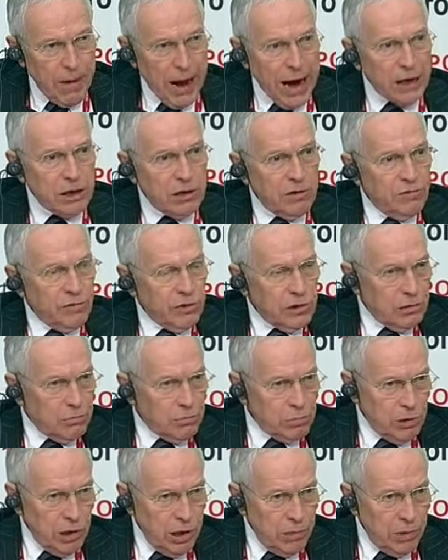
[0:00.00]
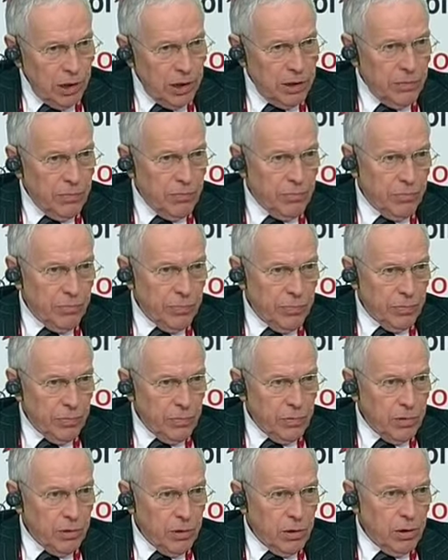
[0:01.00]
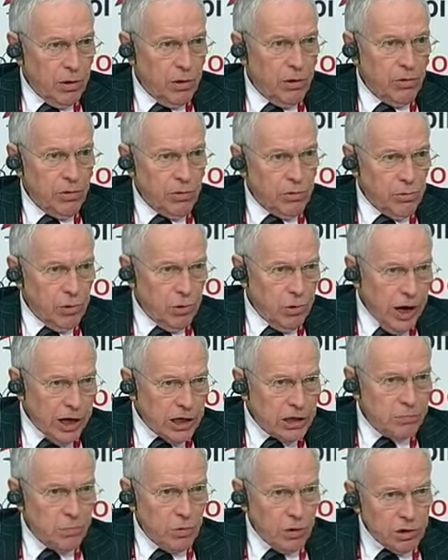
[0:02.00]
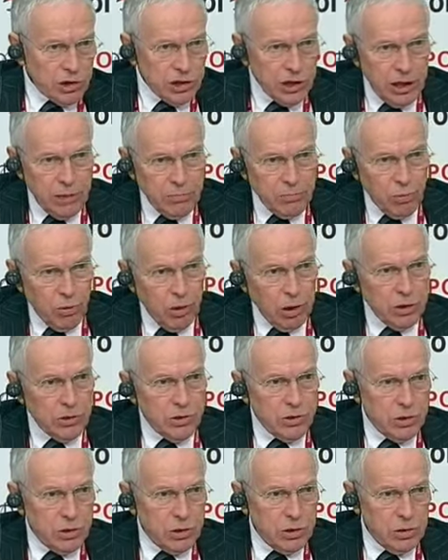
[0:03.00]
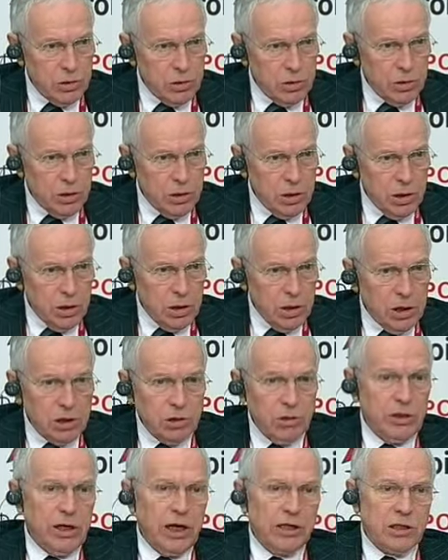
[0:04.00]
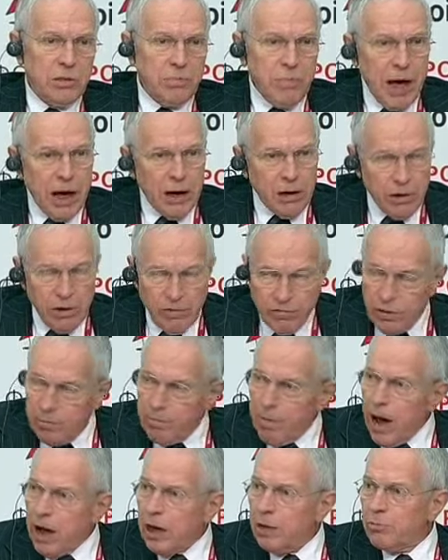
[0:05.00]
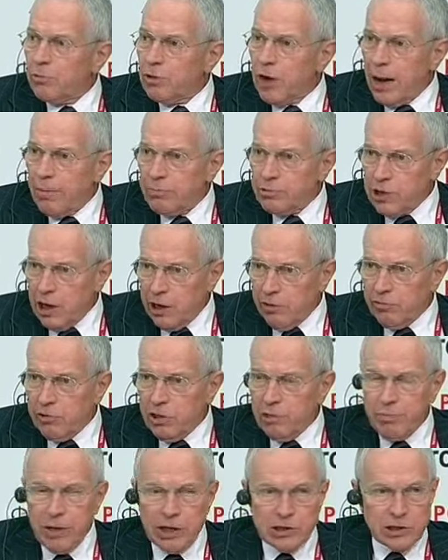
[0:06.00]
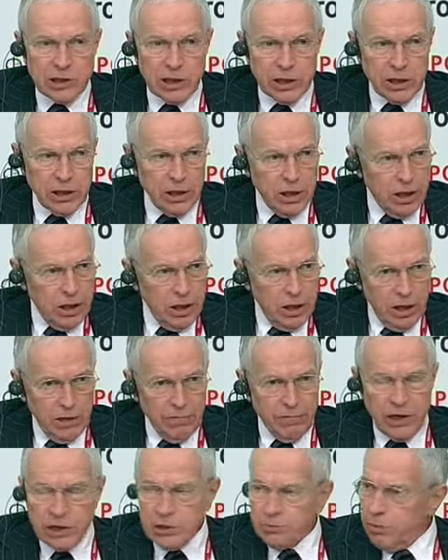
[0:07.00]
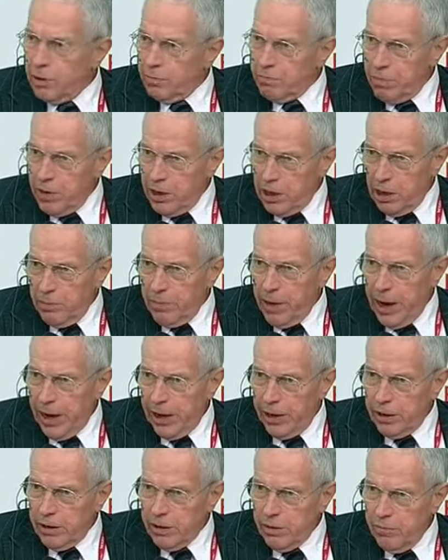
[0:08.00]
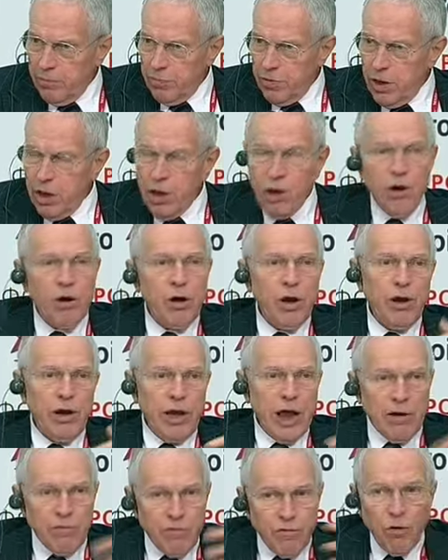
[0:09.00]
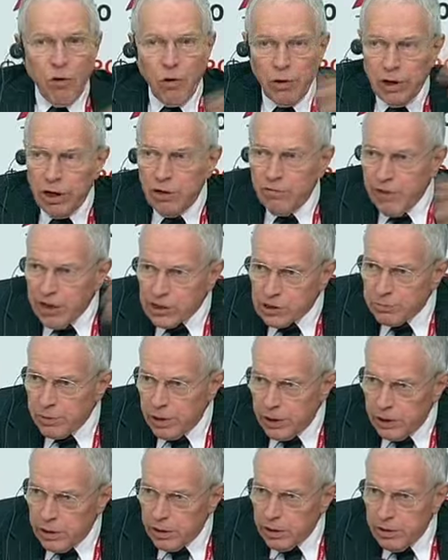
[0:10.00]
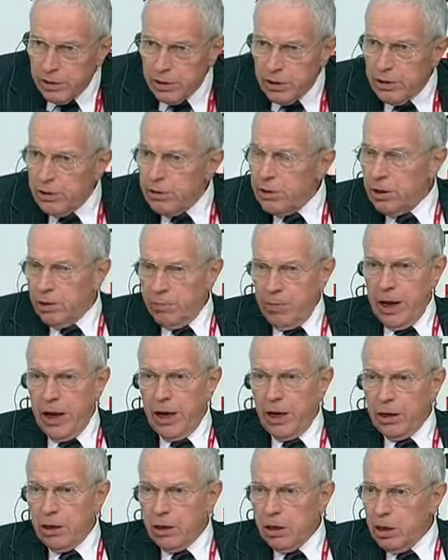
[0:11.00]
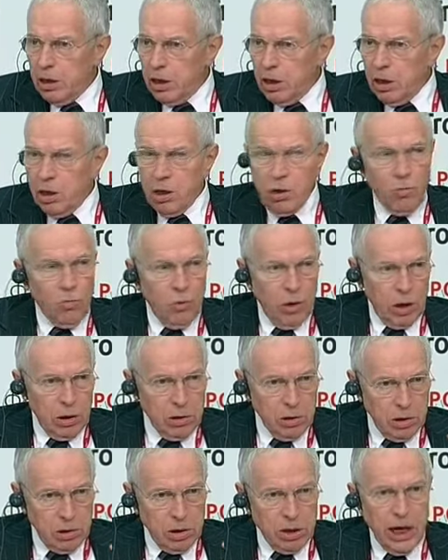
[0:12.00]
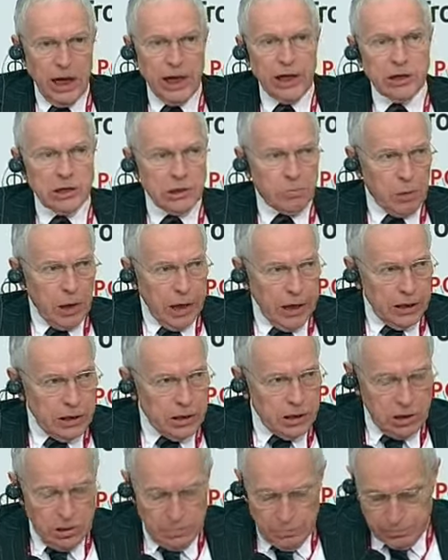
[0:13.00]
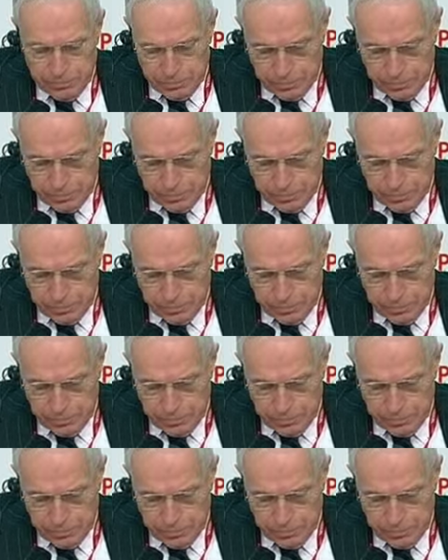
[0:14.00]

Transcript: back to full employment through exports and imports. So it doesn't matter if the bottom drops out of domestic investment demand. Net foreign investment demand will take its place.